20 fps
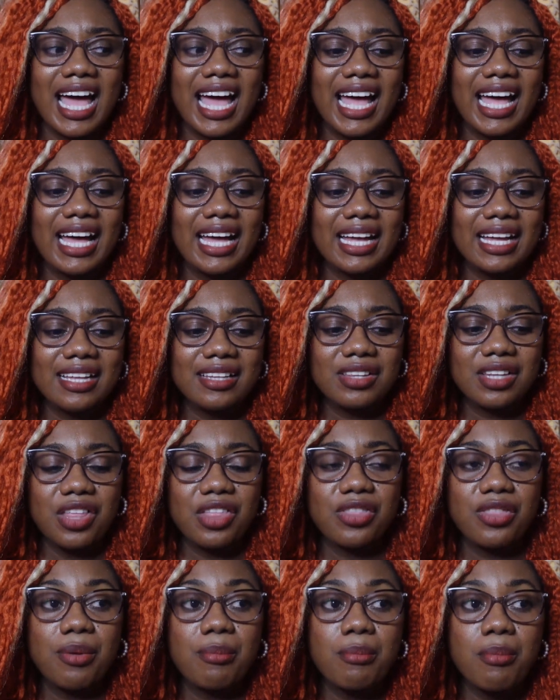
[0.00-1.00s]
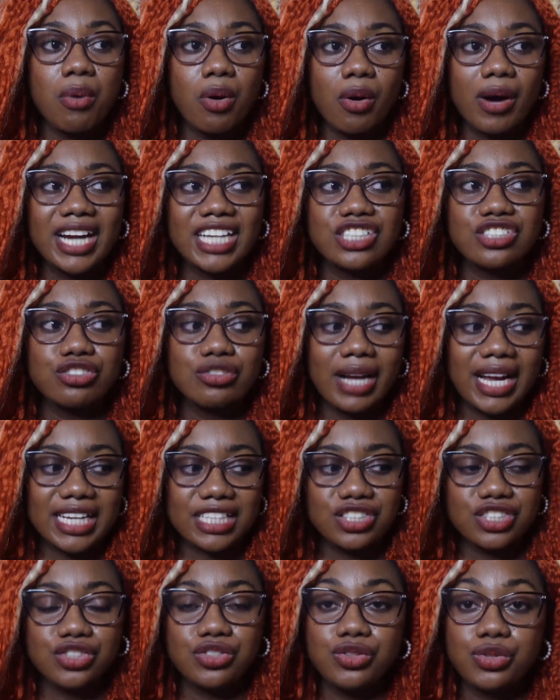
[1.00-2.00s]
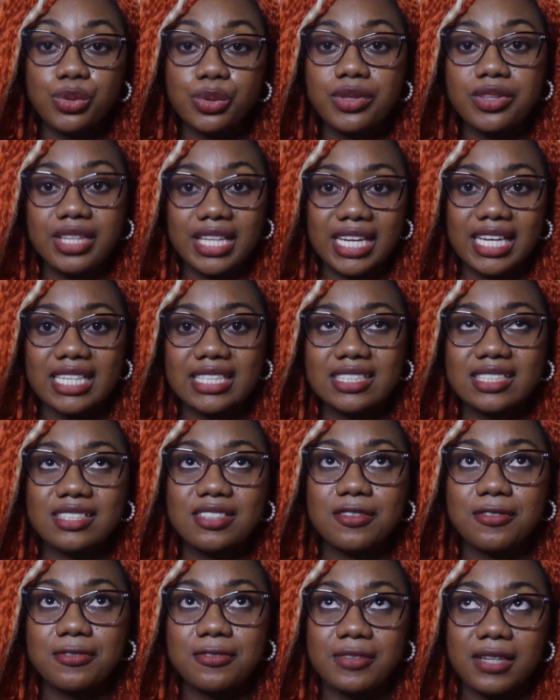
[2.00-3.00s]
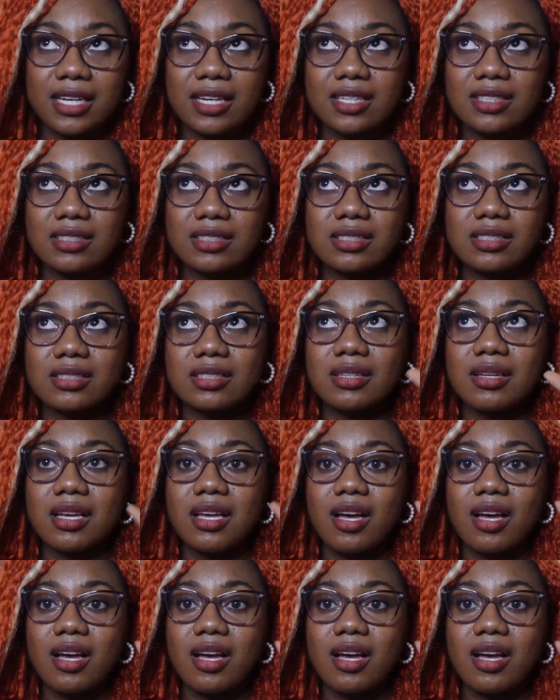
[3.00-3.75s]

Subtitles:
And the more I try to do things to fix